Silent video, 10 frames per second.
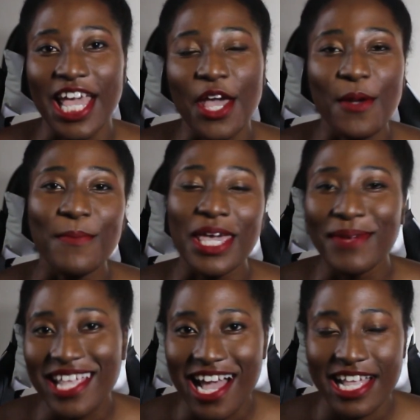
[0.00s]

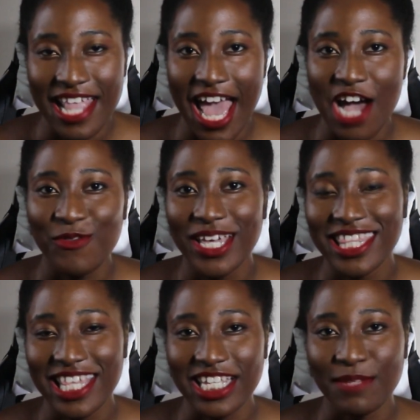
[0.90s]
Maybe not now
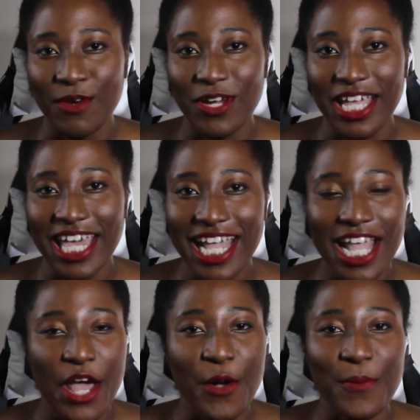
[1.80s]
in this market,
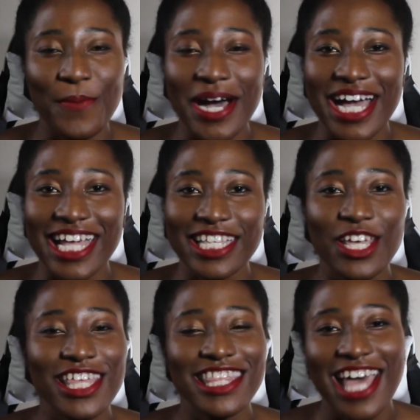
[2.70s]
but
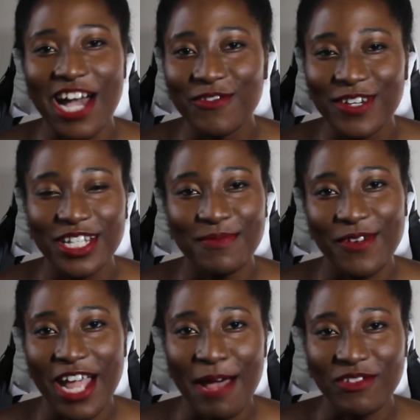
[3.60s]
that was
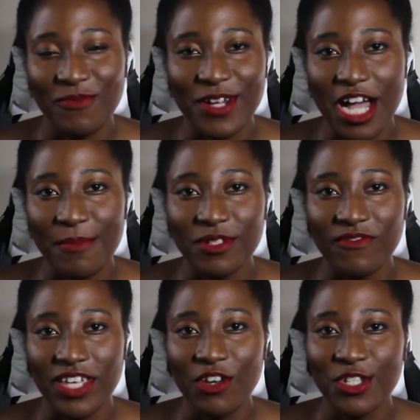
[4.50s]
perhaps from a couple of
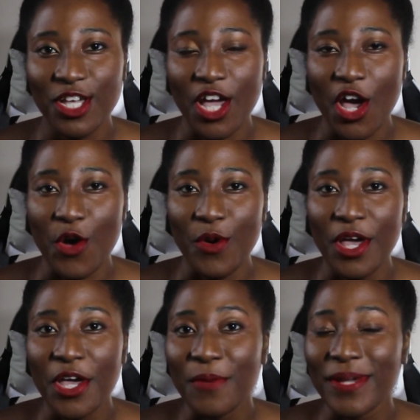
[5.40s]
years ago.
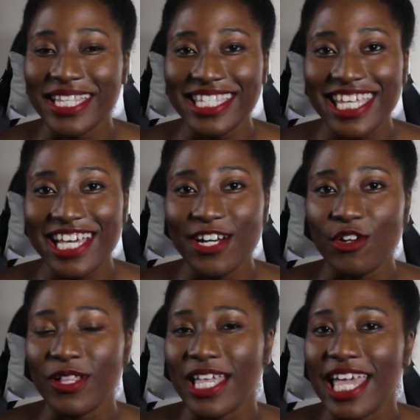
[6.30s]
But
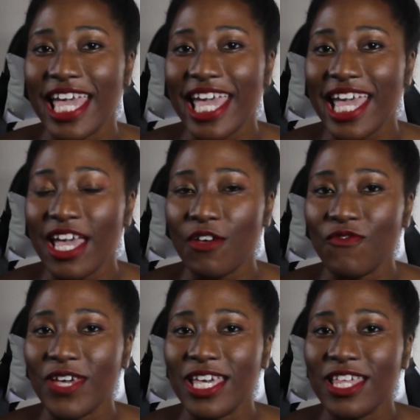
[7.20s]
still,
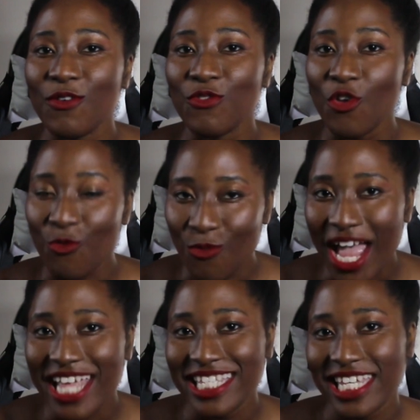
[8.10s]
if the
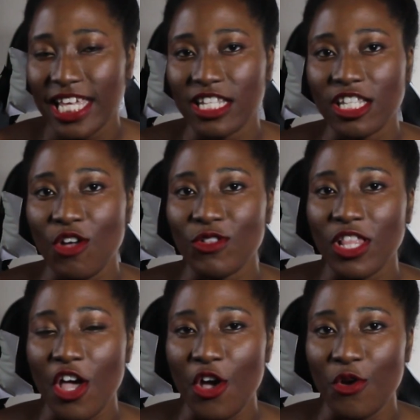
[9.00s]
rent is so
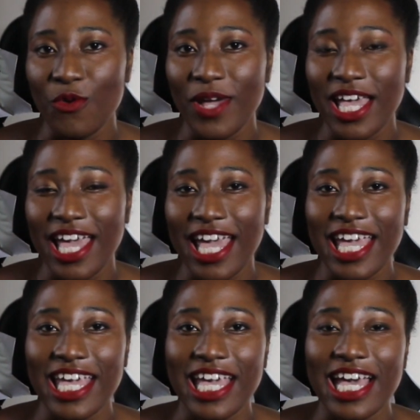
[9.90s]
low
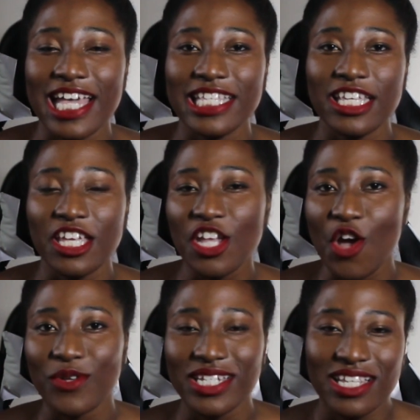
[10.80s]
and,
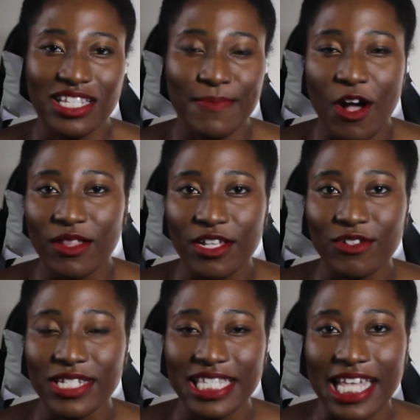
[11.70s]
it's just a small
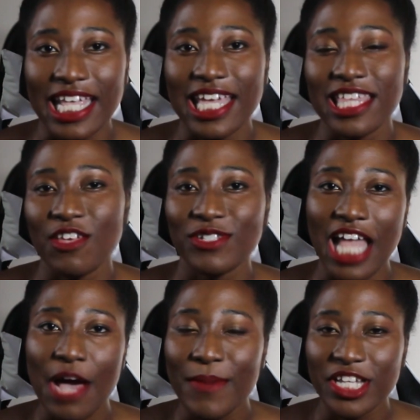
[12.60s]
little city, there's
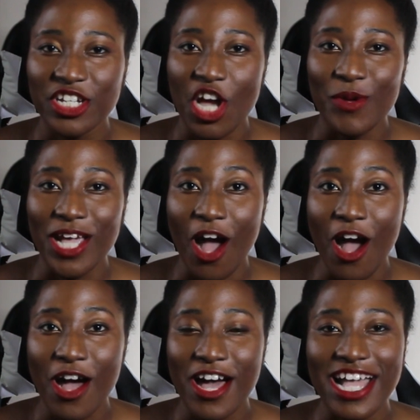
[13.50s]
not much going
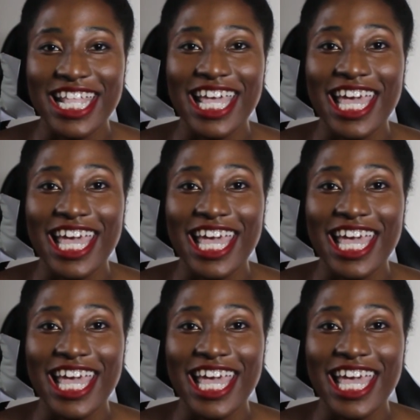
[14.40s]
on,